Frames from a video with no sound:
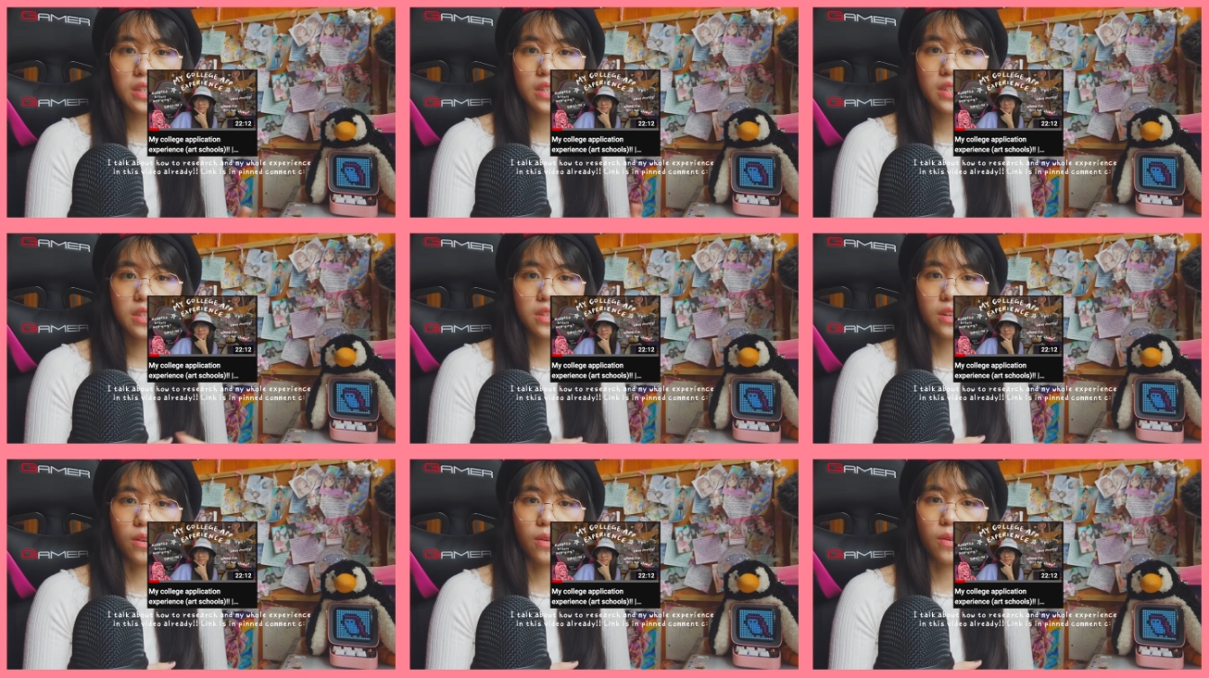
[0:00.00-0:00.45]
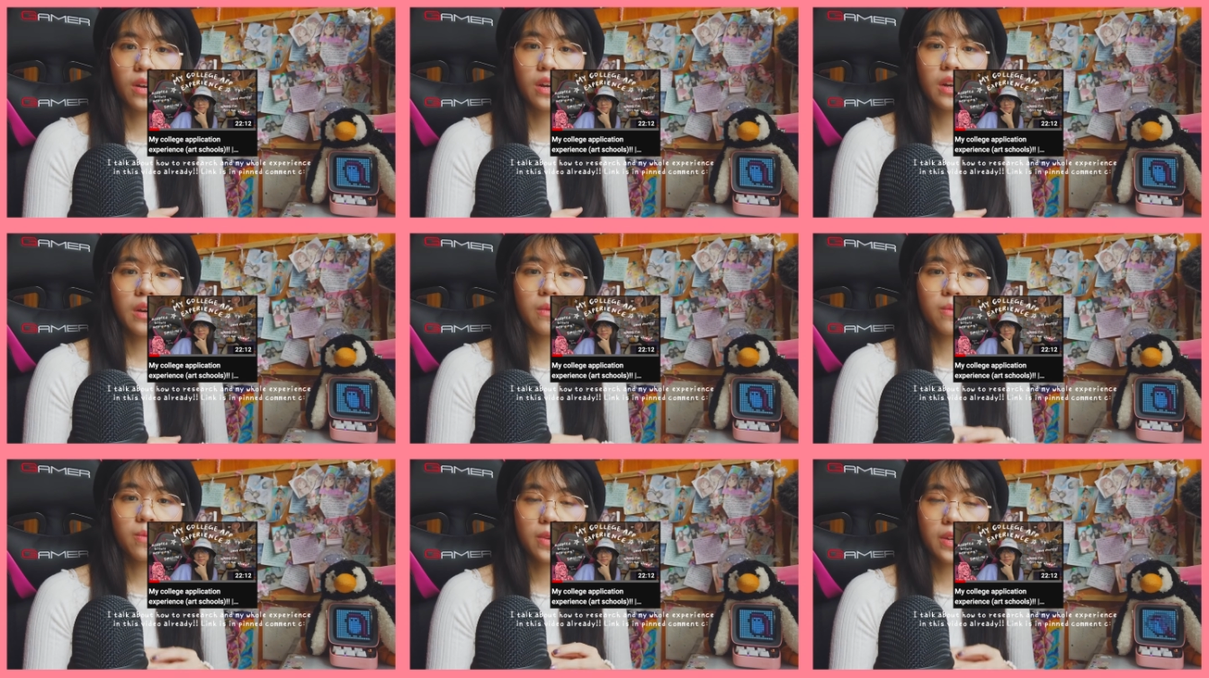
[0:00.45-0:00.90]
So
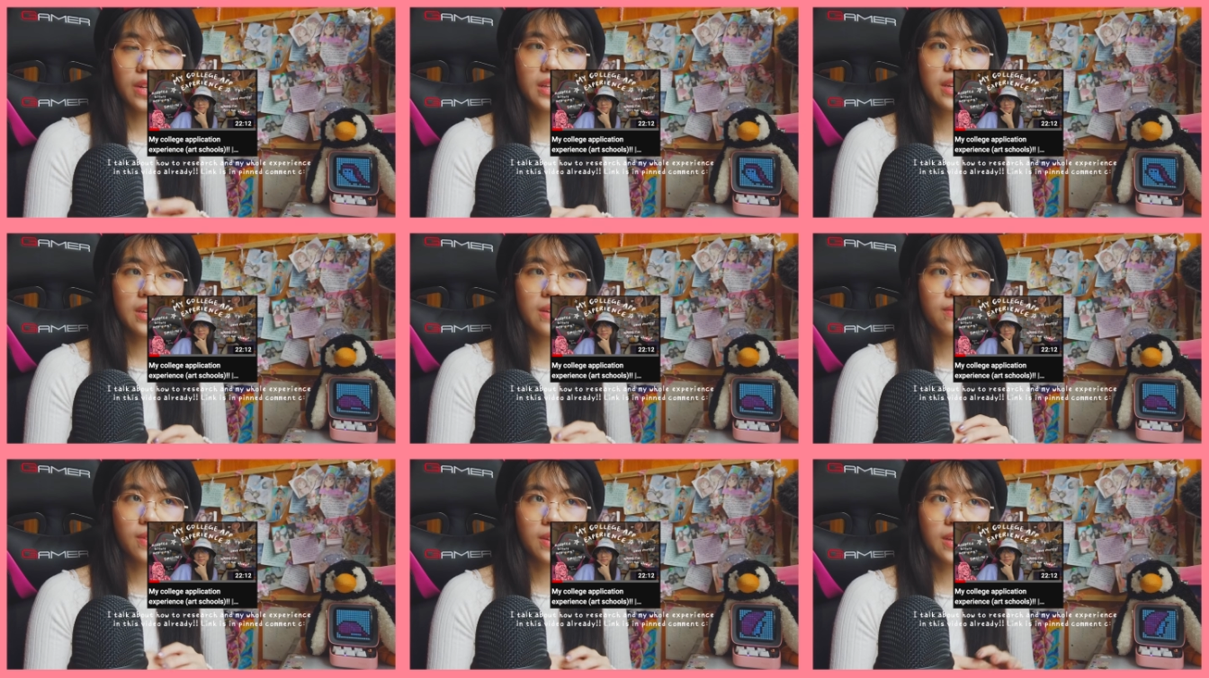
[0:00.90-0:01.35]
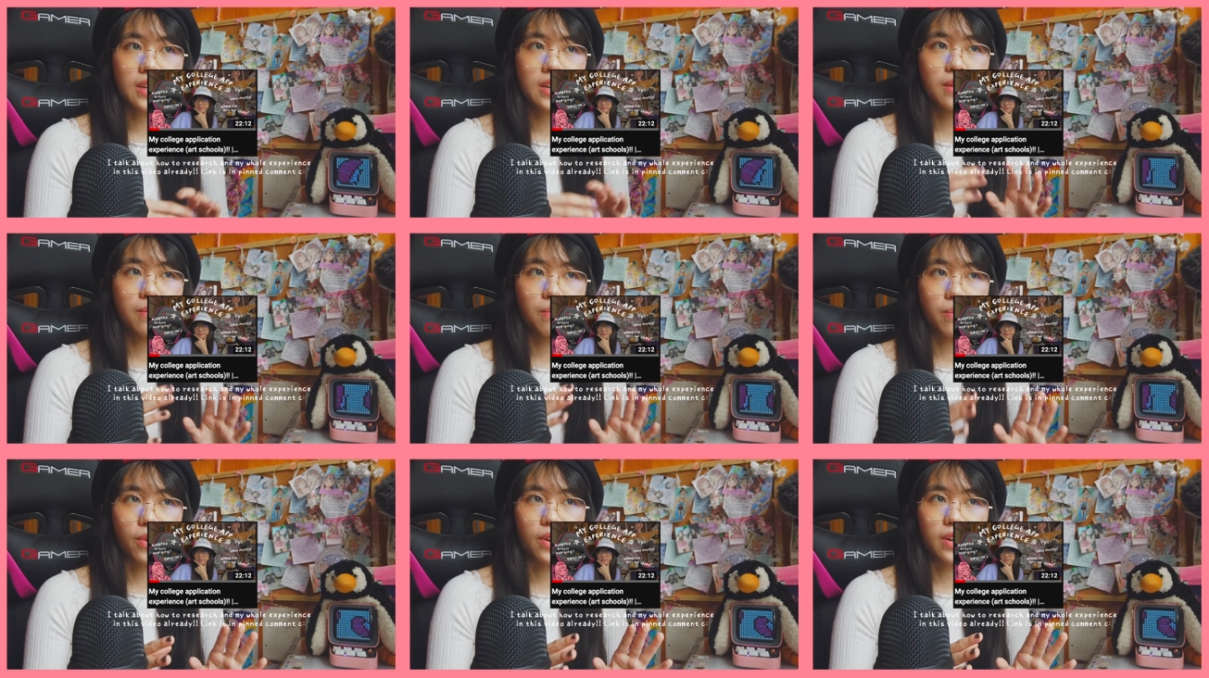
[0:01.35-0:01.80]

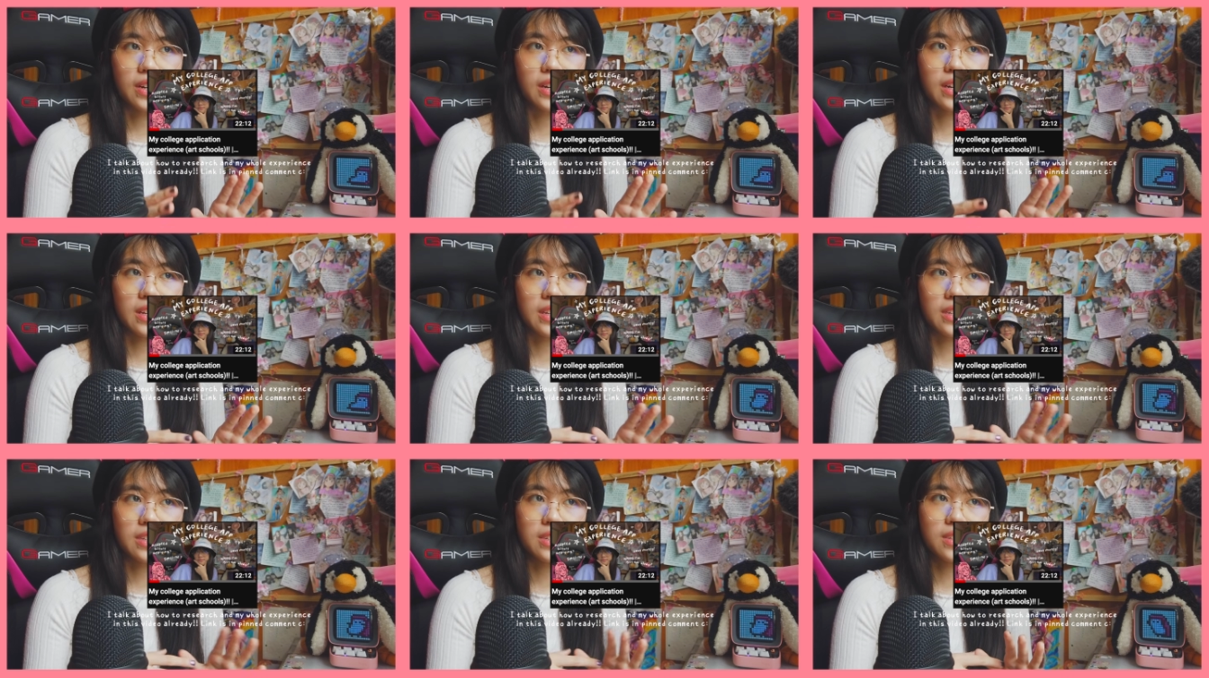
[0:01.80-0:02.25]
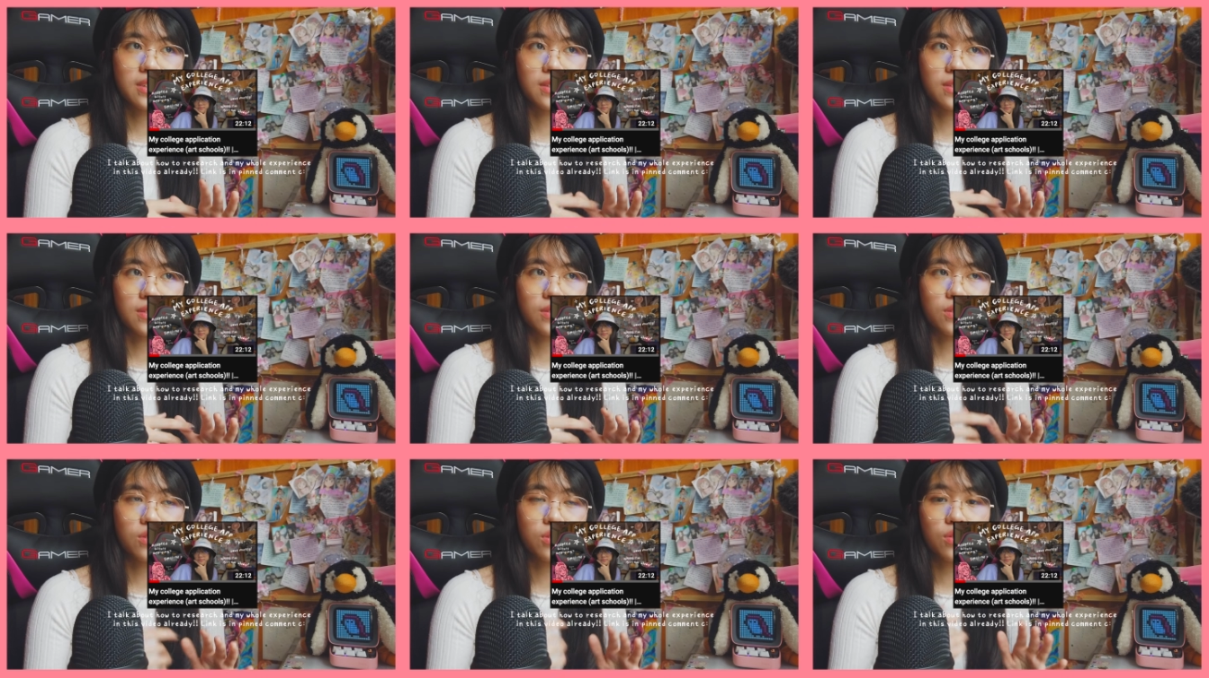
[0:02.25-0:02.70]
really important is
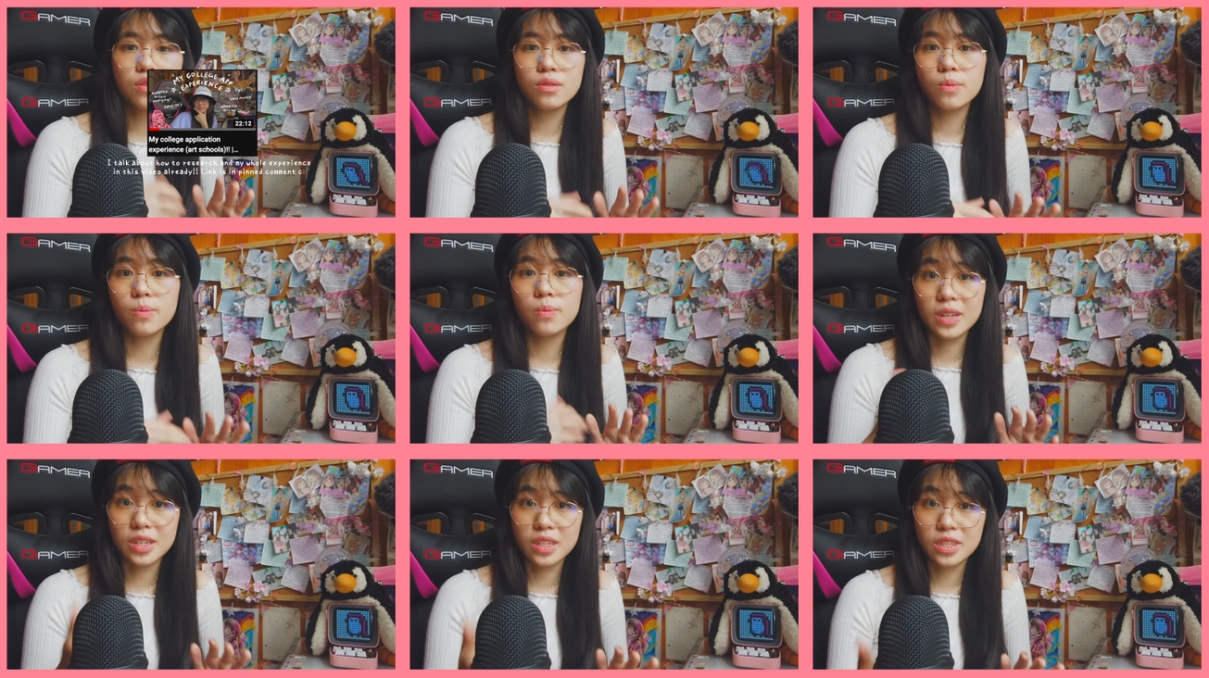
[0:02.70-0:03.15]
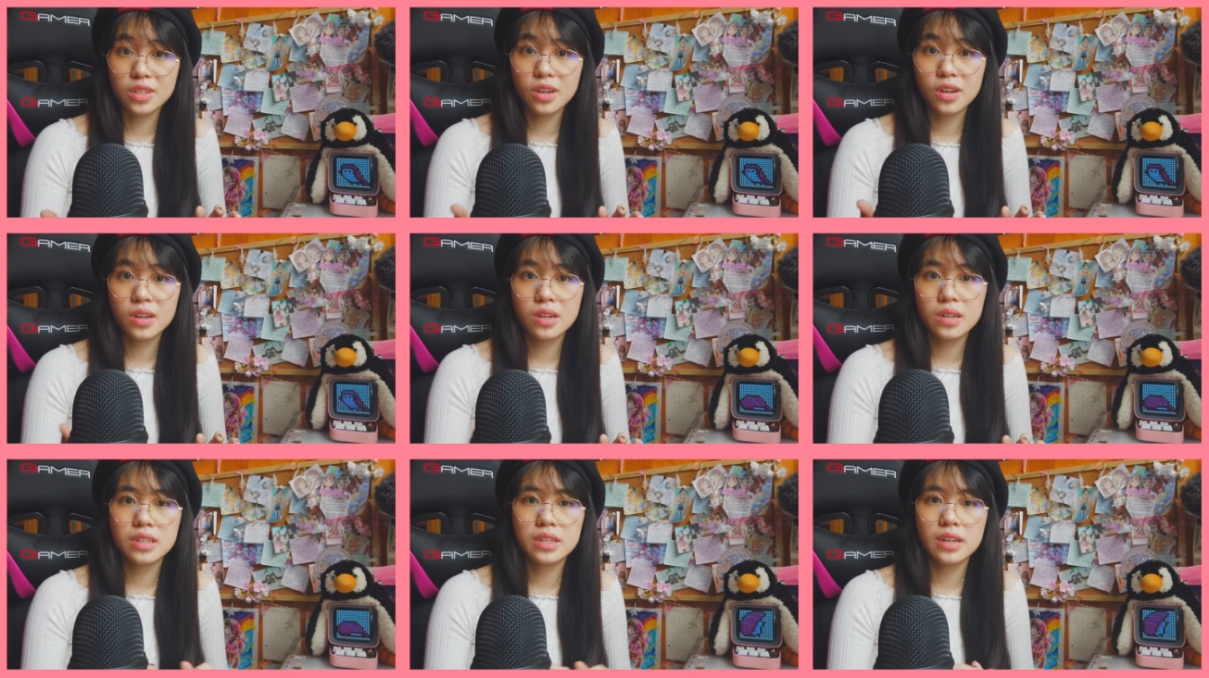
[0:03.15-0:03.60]
to do
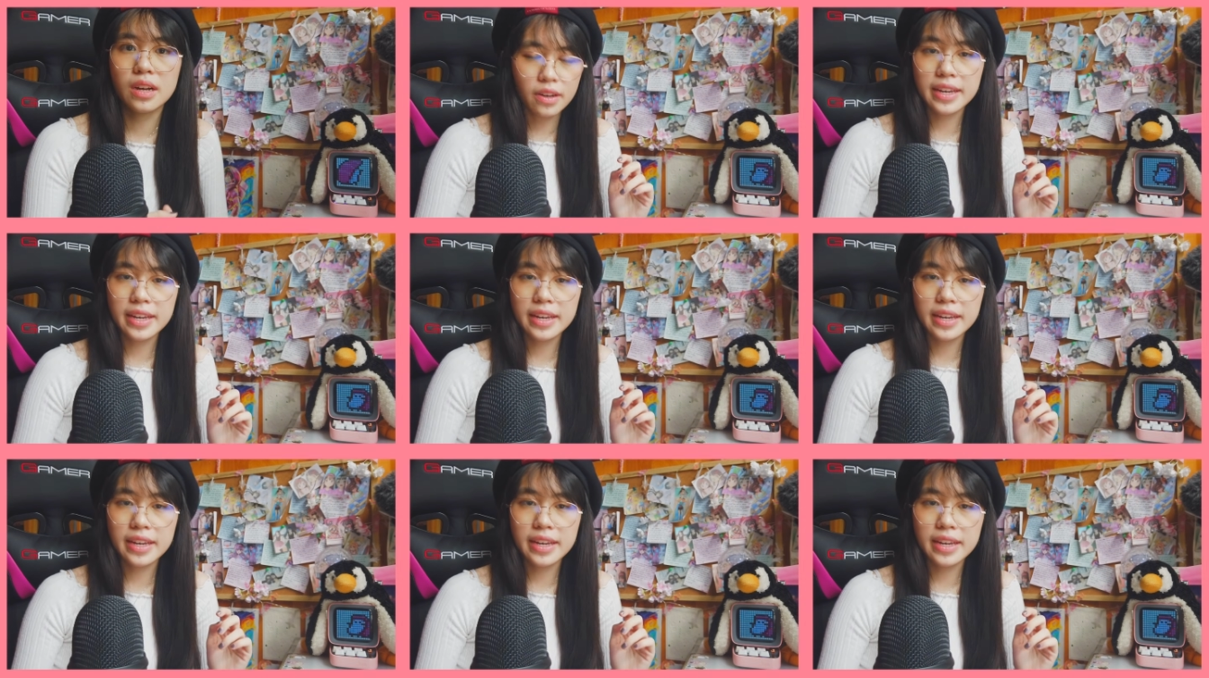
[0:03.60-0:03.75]
research.